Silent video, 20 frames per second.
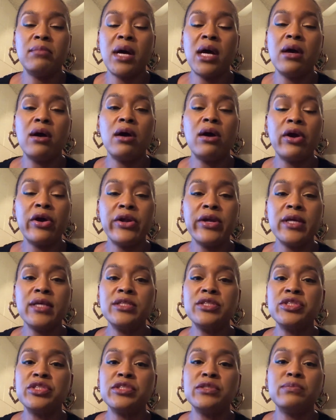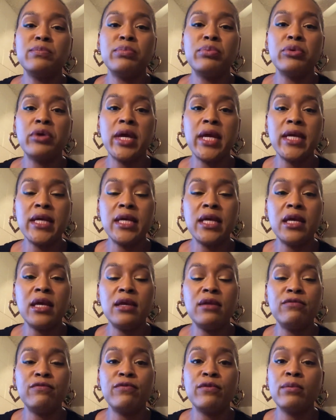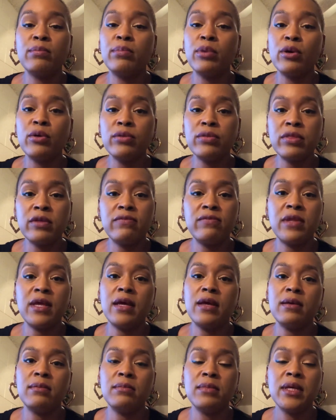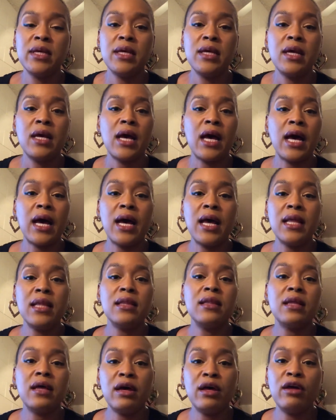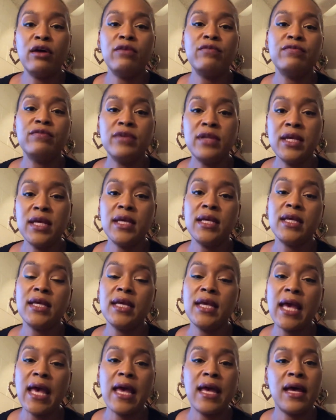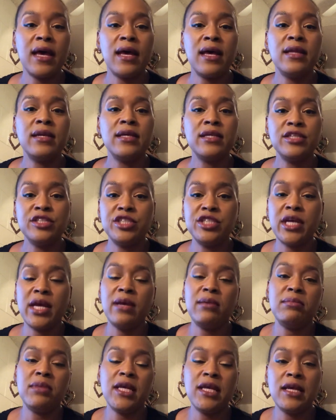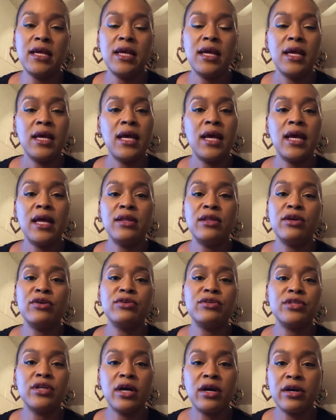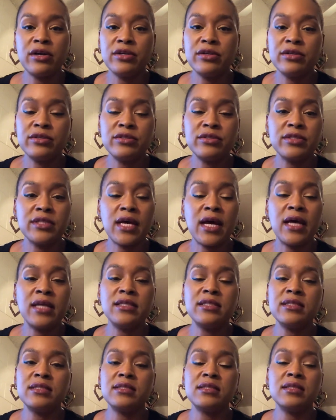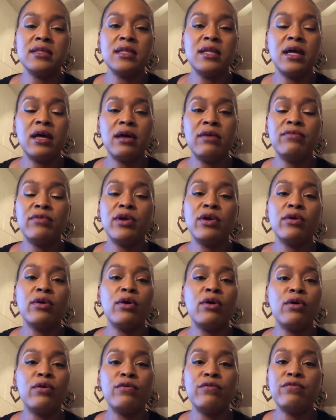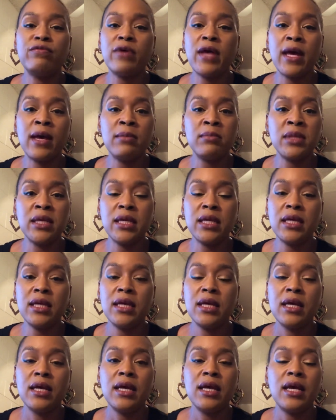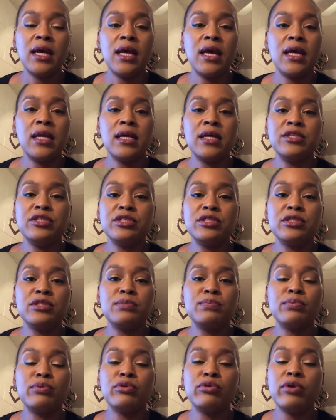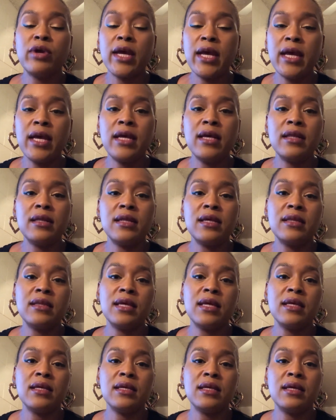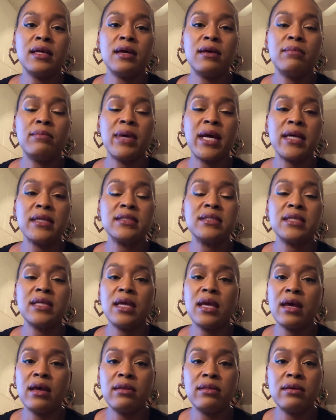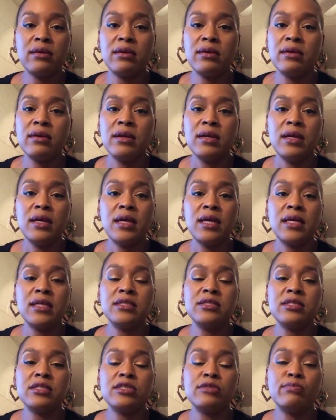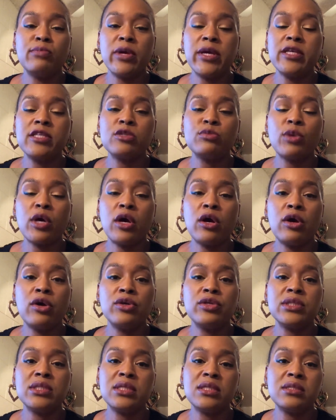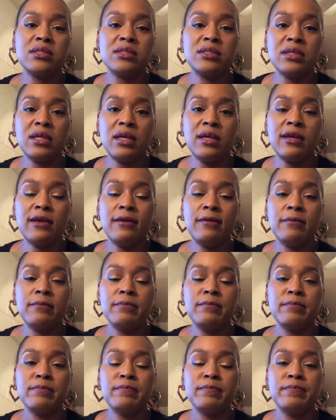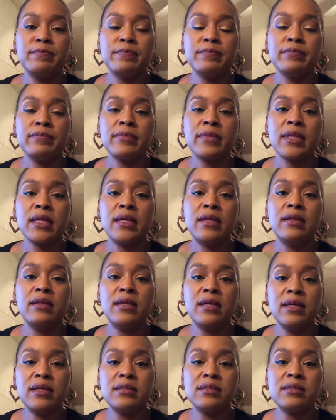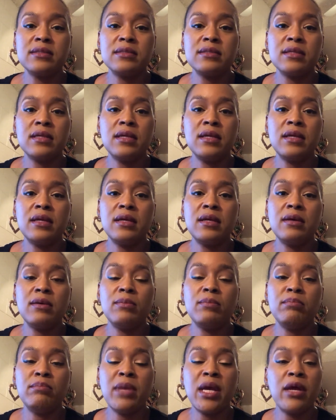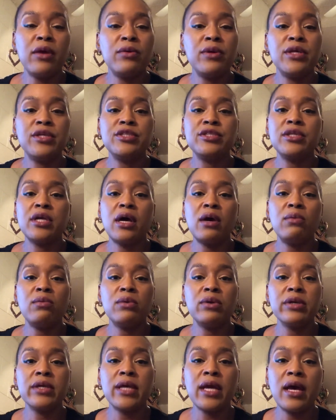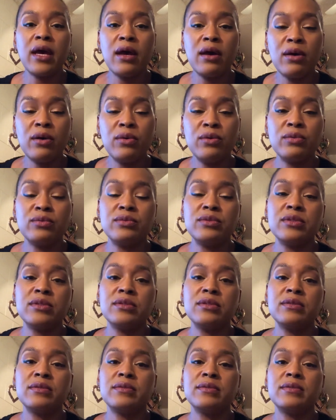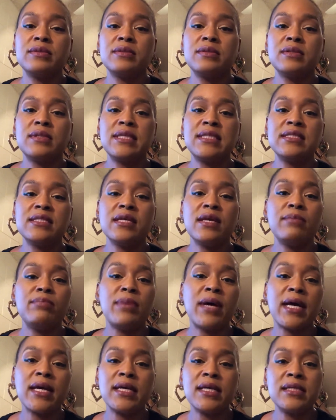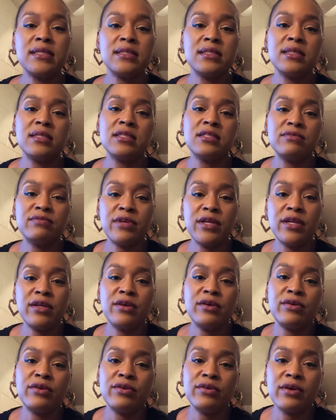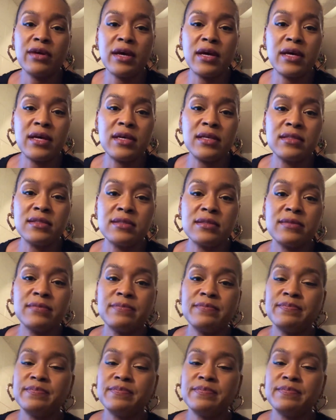my heart is just breaking for both of them. I love Nikki and Jamie and their daughters. I just love their whole family. And I just pray that they can come back together. It just breaks my heart to see this marriage not work out. Let's get back into this video, you guys.